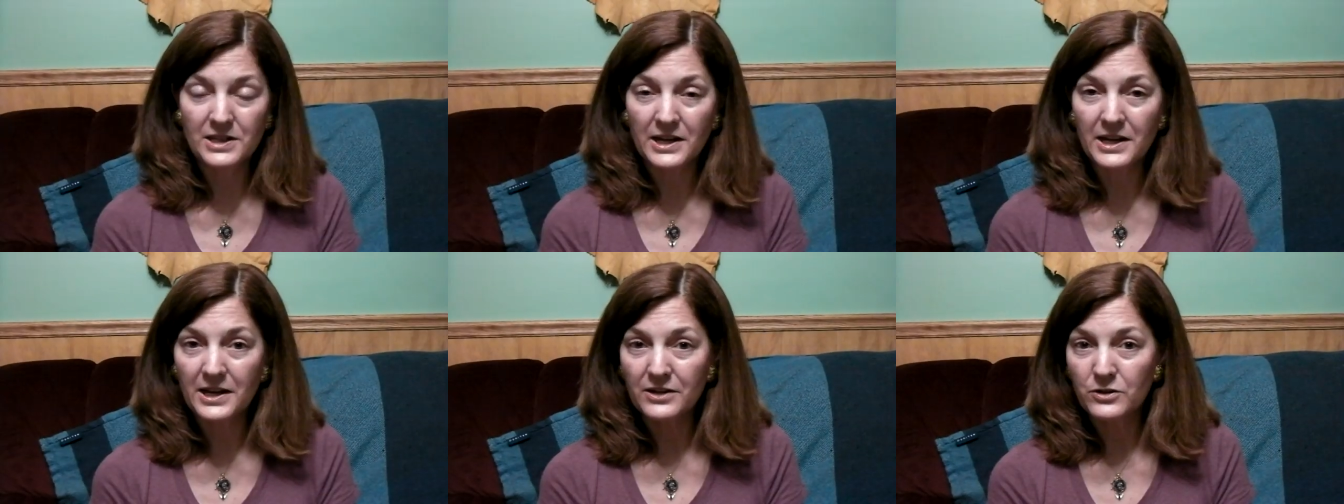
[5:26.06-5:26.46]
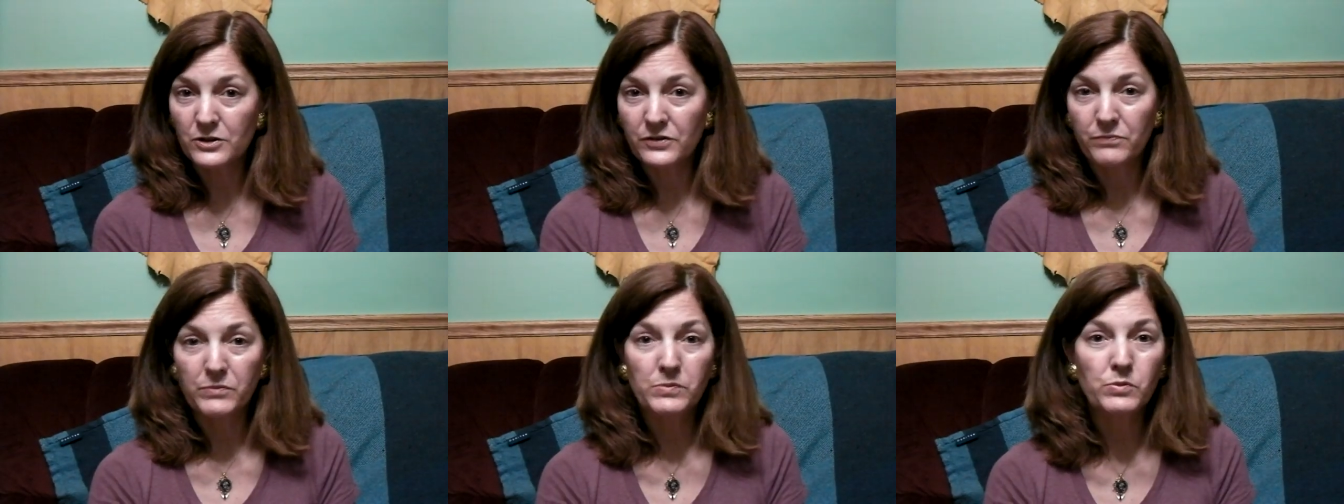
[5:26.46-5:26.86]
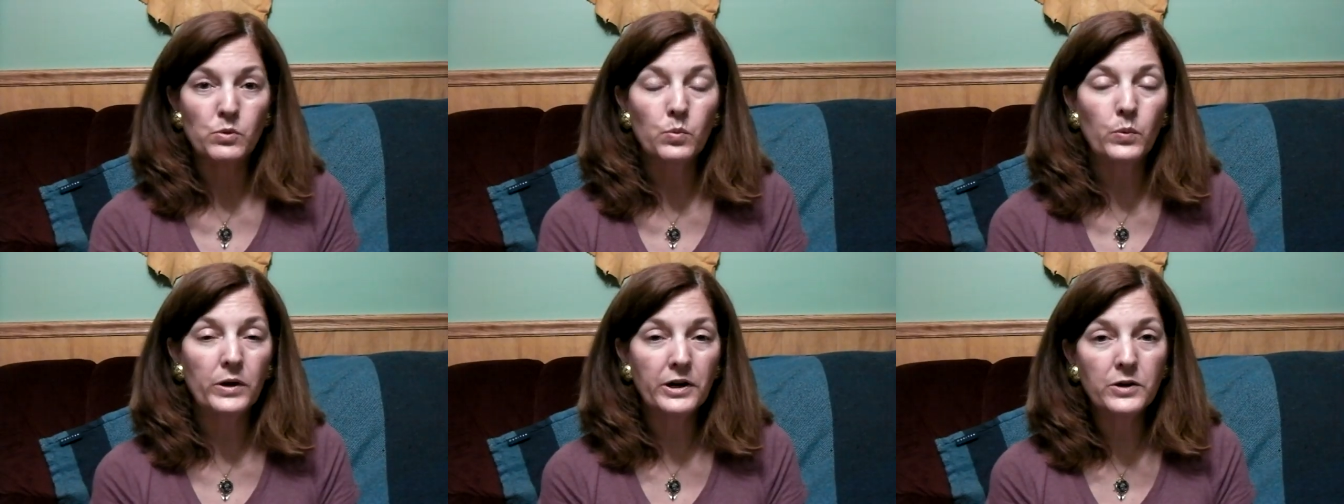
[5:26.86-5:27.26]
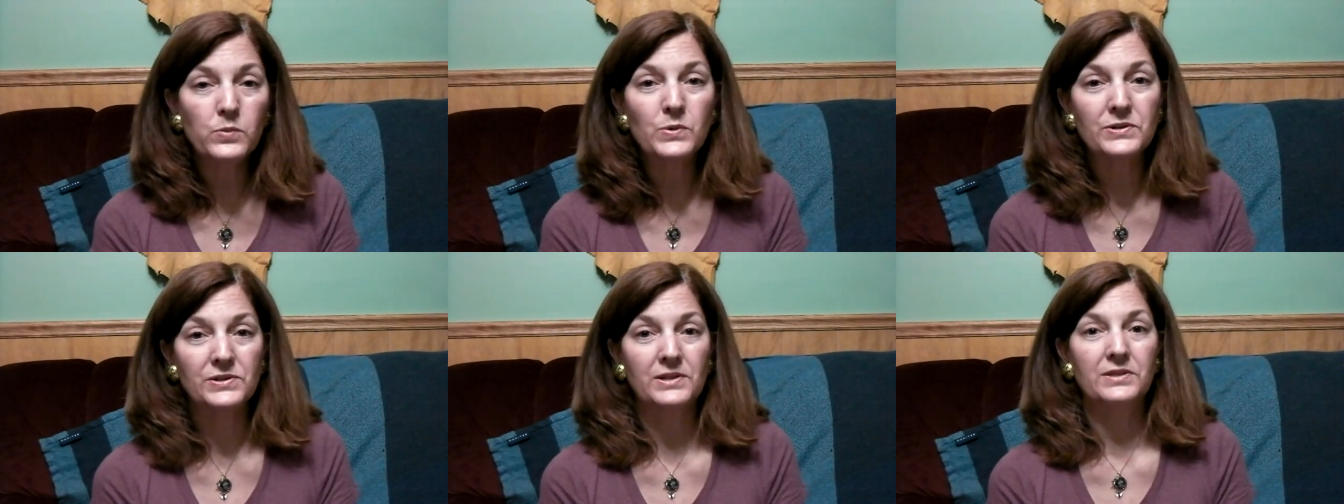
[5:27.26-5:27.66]
day, I don't even remember where
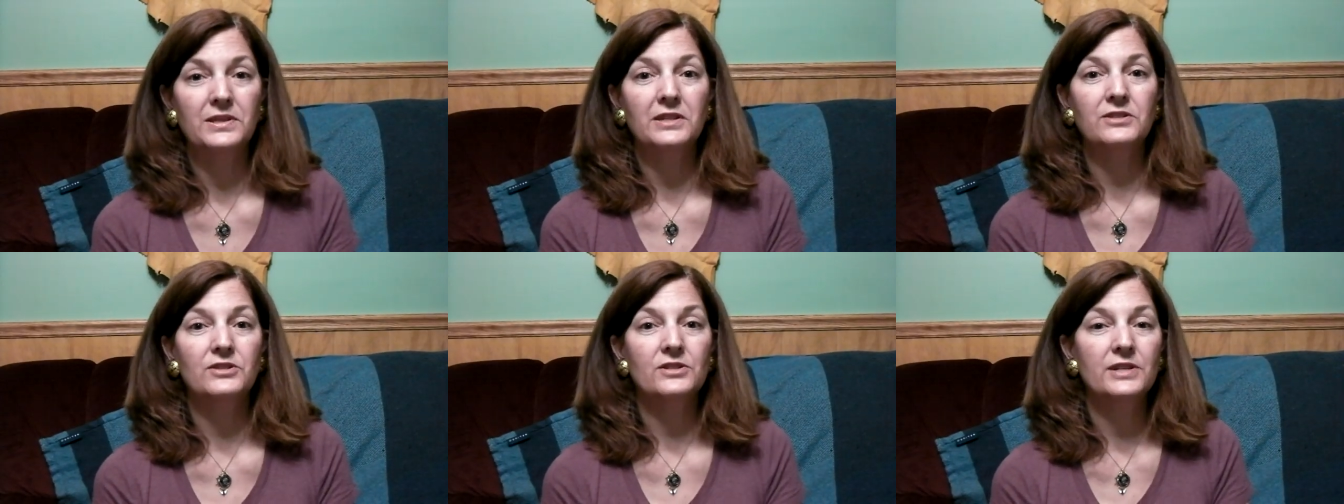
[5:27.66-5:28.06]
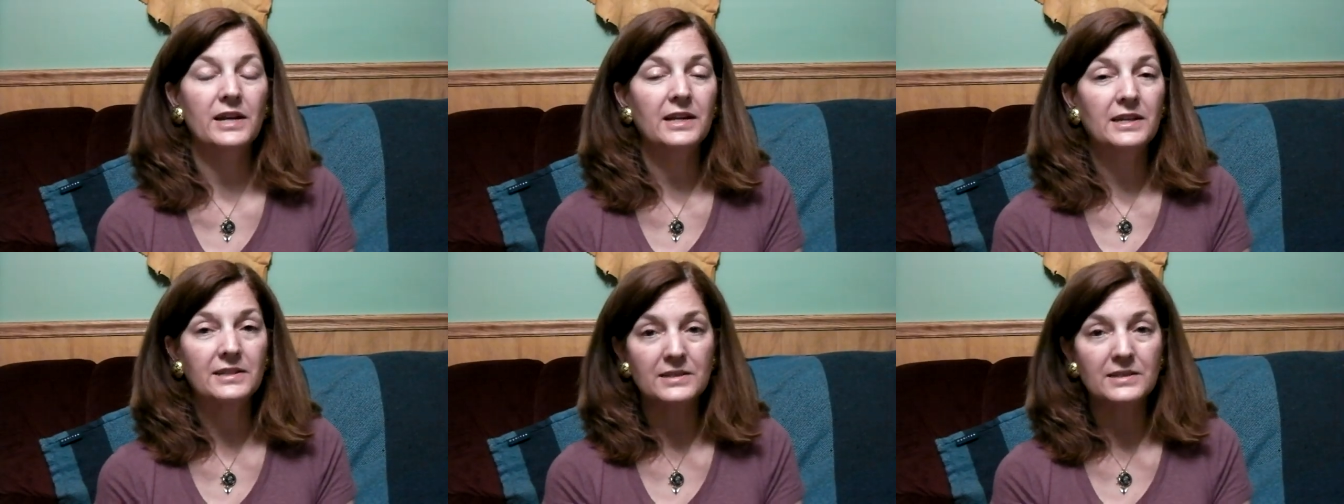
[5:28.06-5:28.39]
it was on the internet,